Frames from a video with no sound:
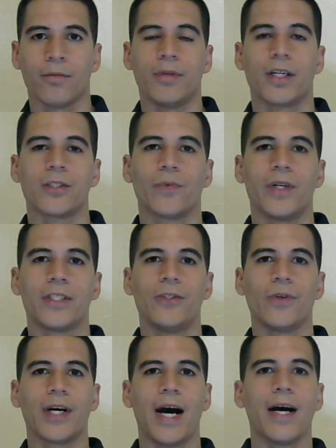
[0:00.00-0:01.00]
Because once you
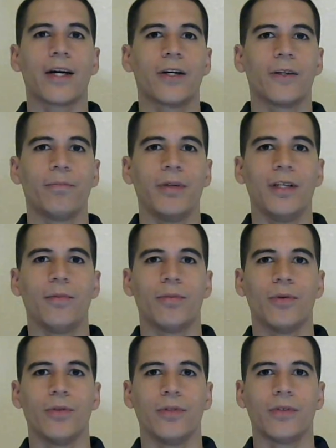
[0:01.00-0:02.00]
conquer
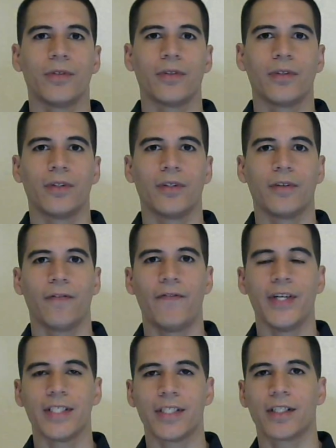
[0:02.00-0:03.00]
people
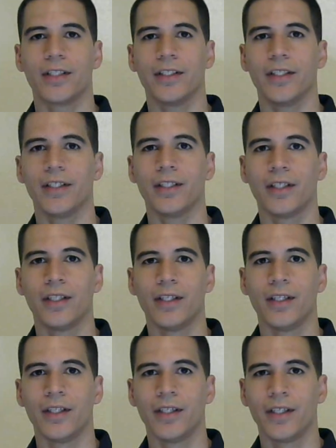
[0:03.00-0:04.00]
physically,
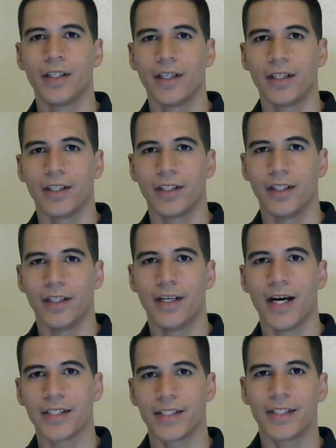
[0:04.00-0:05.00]
it
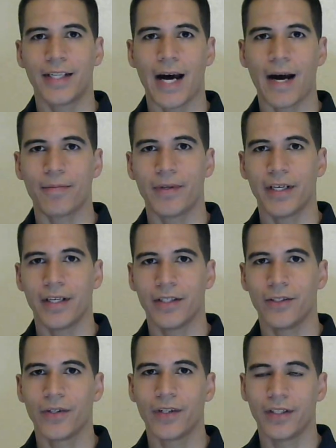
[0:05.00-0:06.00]
doesn't stop there.
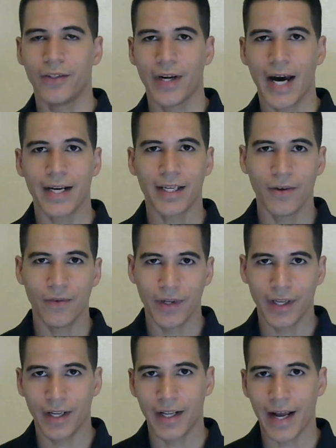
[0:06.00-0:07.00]
You got to get
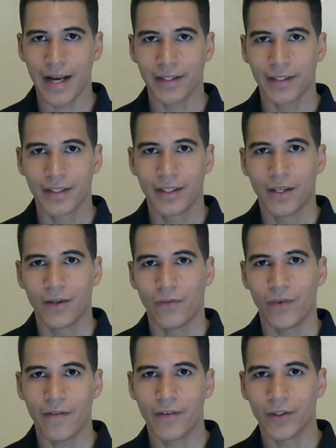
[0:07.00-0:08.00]
rid of that
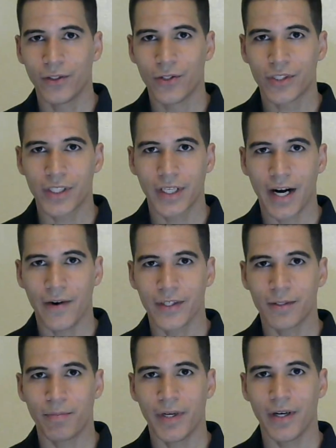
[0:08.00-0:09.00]
revolutionary
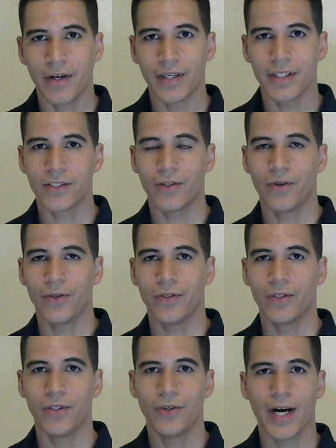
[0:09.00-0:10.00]
spirit. So
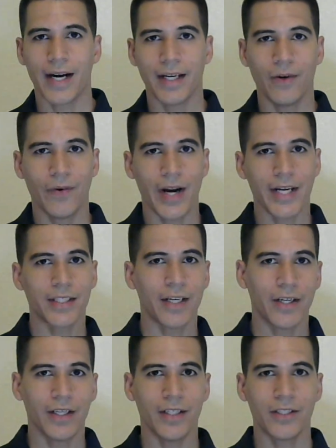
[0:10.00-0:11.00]
you got to erase
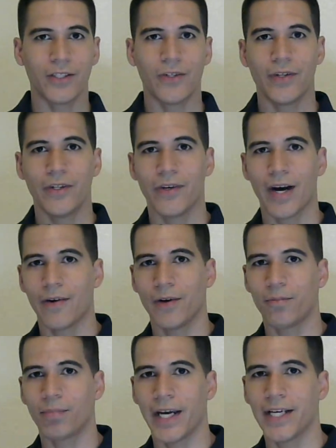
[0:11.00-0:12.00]
their history, you got to
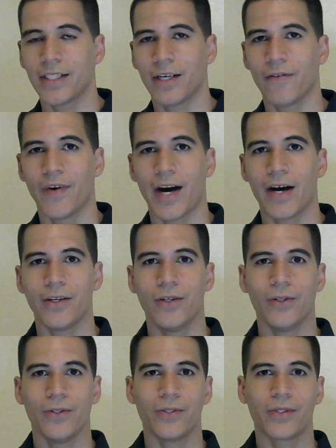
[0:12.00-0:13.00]
replace their
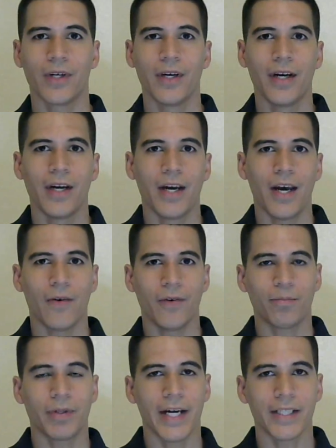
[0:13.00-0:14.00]
values, and
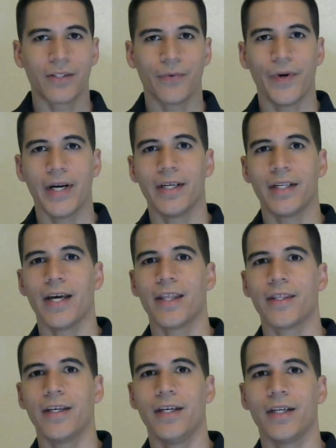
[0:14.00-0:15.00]
replace the way that they
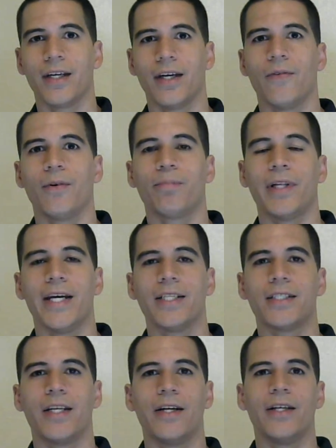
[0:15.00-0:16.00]
think, and
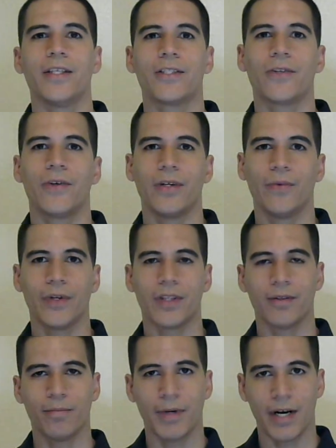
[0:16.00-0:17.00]
replace their history with
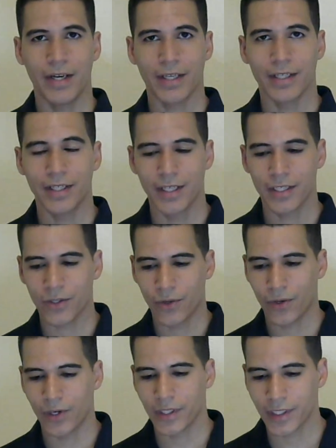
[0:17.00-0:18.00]
the American
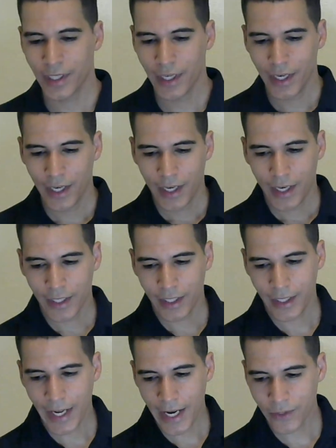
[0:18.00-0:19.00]
discourse. And
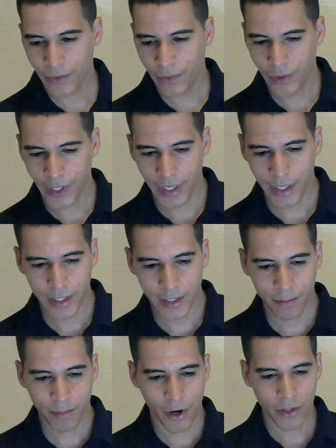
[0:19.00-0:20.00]
then that's when we'll get
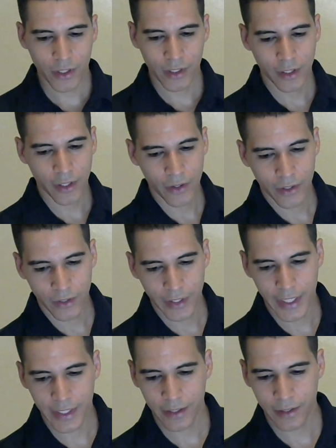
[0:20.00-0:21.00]
into
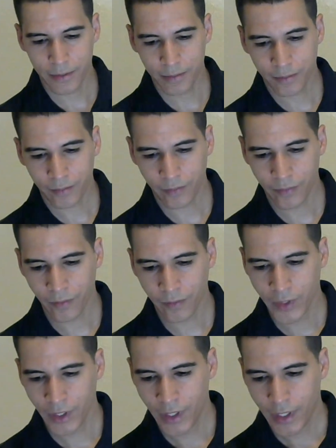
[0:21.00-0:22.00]
post-colonialism
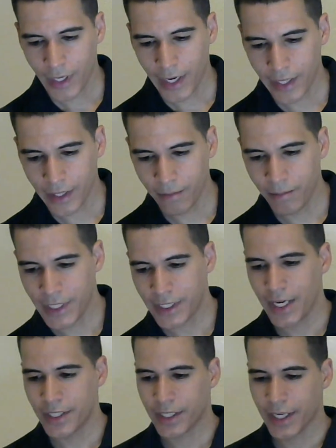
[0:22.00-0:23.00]
and the
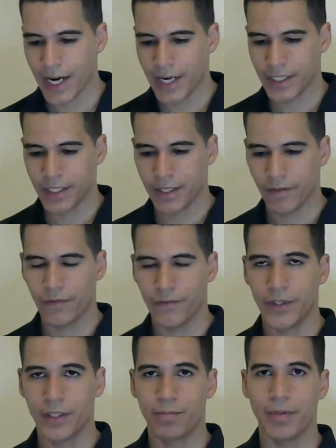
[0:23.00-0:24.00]
miseducation of the
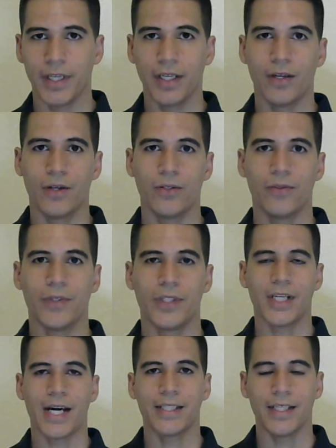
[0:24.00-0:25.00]
Filipino,
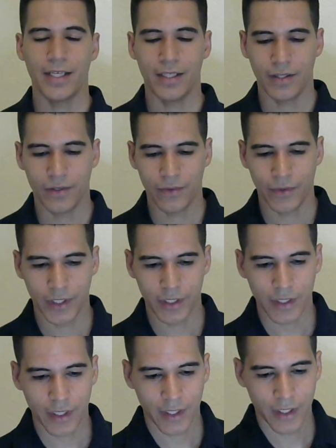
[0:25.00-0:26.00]
I said
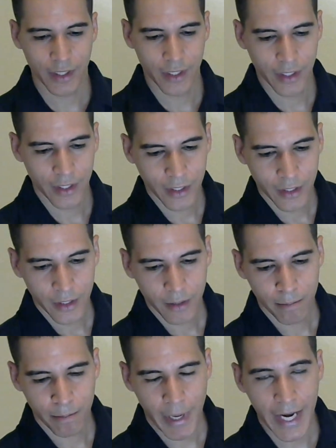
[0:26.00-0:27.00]
was
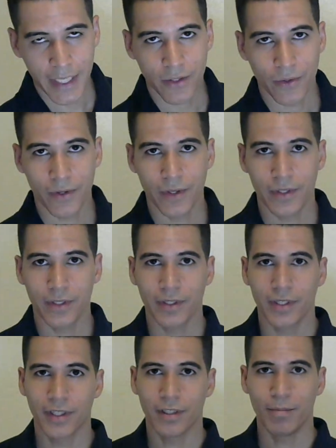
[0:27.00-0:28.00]
based on
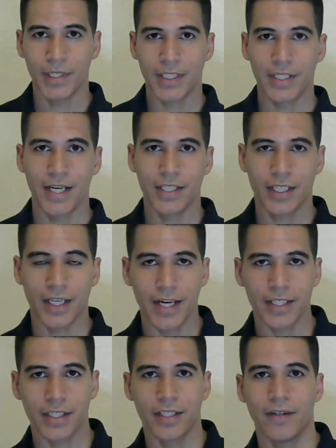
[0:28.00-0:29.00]
the
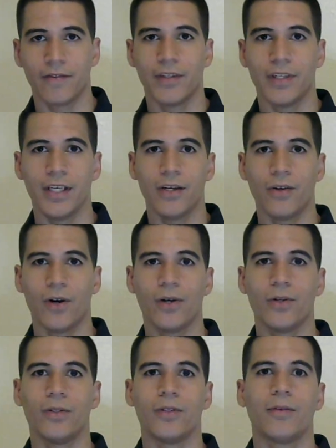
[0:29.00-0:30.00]
miseducation of the
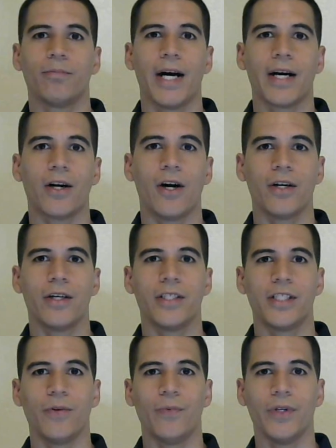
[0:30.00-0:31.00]
Negro by Carter
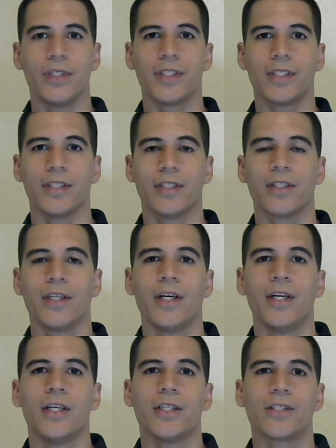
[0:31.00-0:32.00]
G. Woodson.
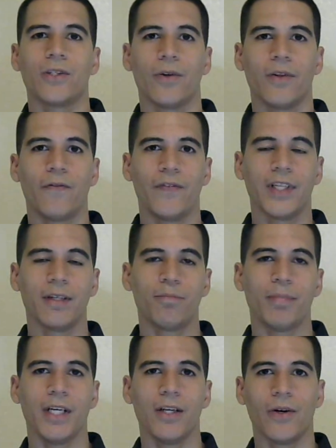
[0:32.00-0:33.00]
So the
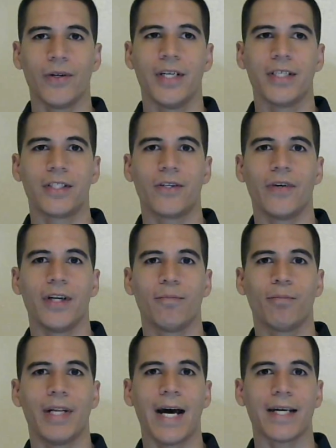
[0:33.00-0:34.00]
Filipino history
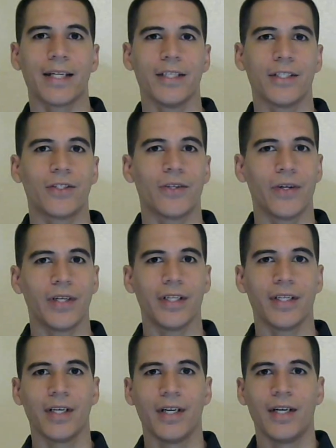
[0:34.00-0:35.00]
and black
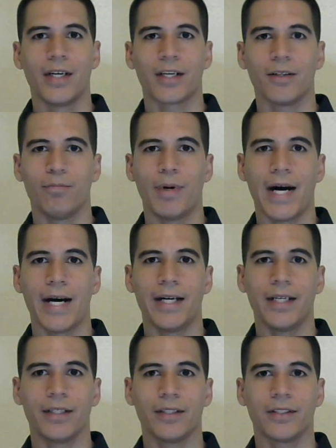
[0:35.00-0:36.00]
history
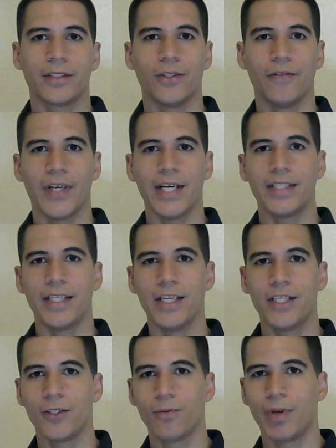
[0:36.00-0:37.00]
combined. So if they
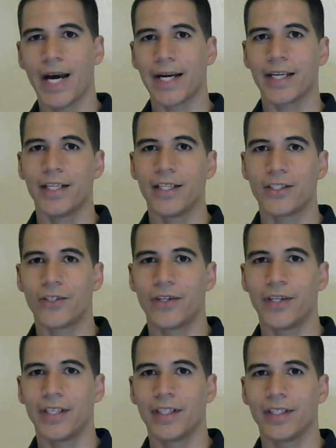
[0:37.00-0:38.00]
teach you black
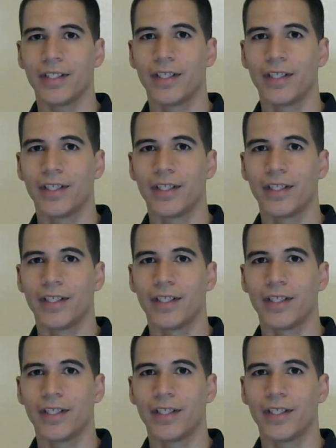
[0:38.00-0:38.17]
history,